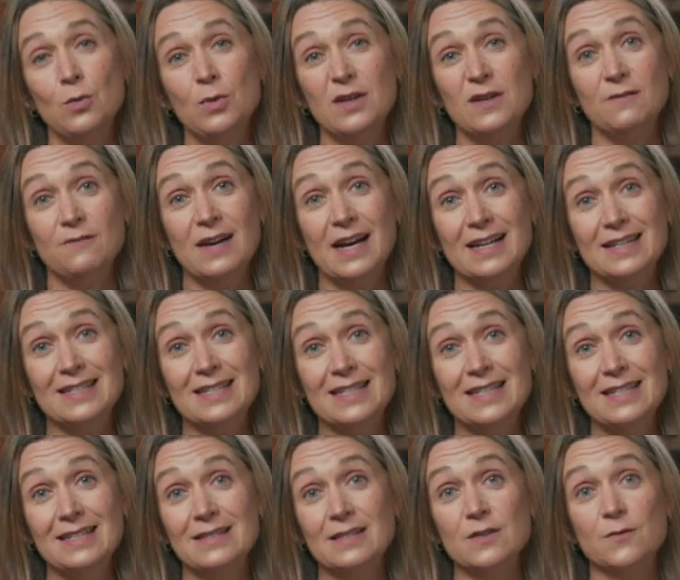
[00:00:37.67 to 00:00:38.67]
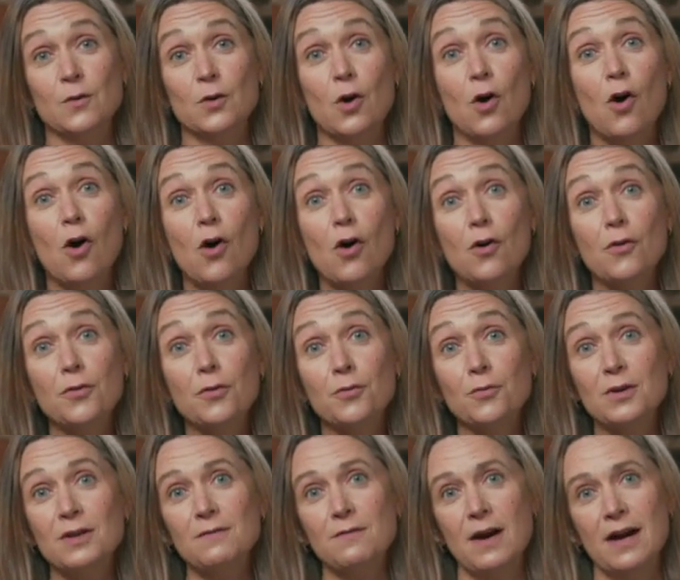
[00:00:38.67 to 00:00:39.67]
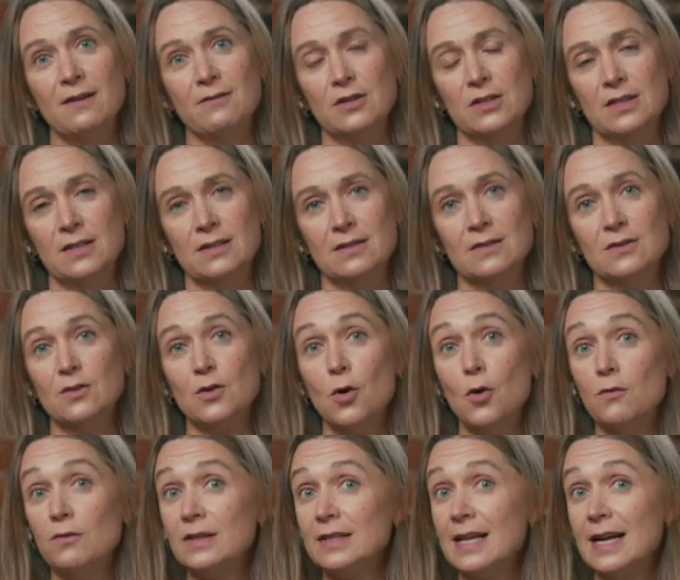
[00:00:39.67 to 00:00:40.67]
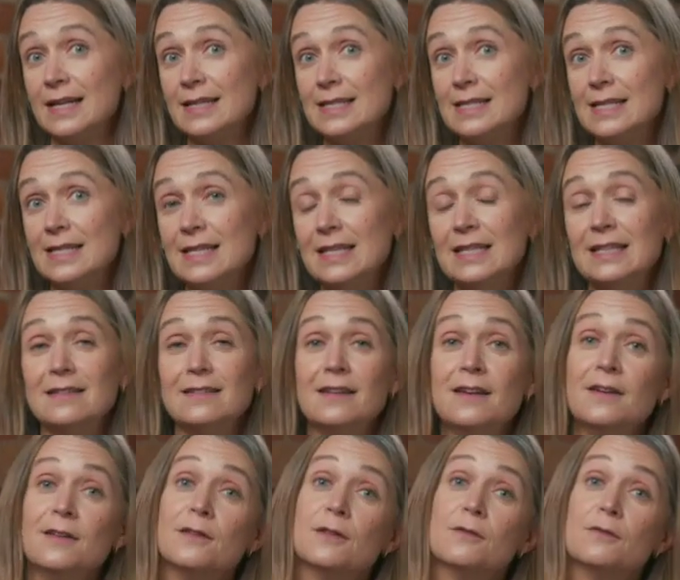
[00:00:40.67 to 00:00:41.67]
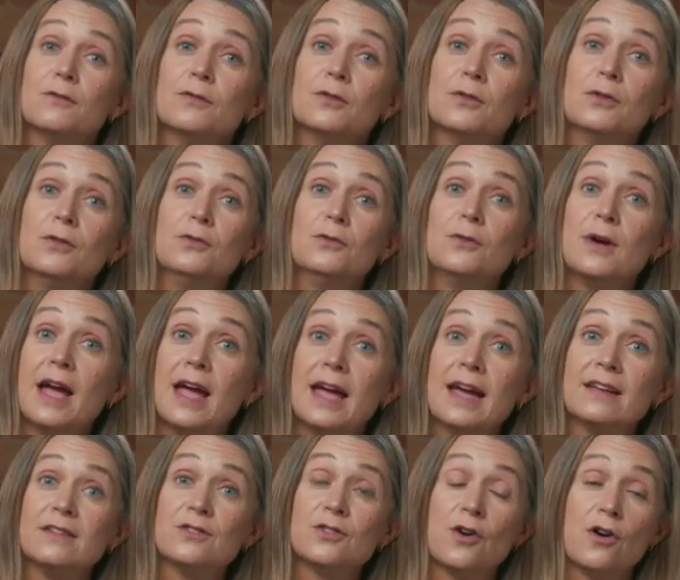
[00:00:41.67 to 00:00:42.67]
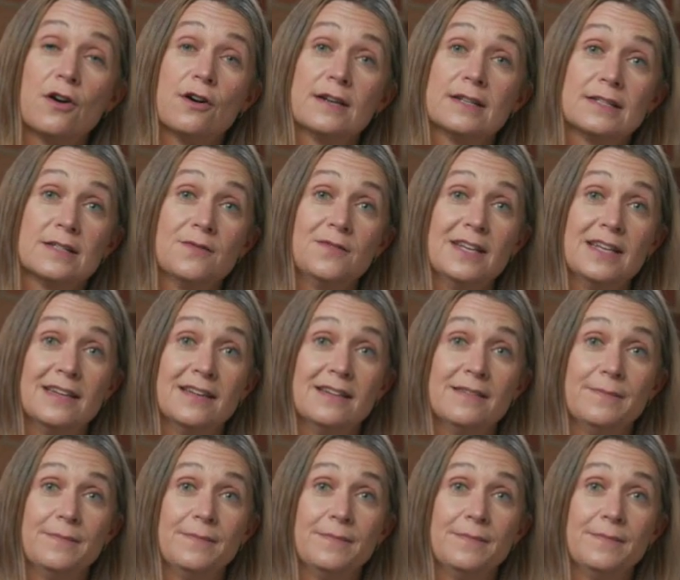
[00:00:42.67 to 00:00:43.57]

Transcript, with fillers: We have vaccines for all three viruses COVID 19, the flu, and RSV.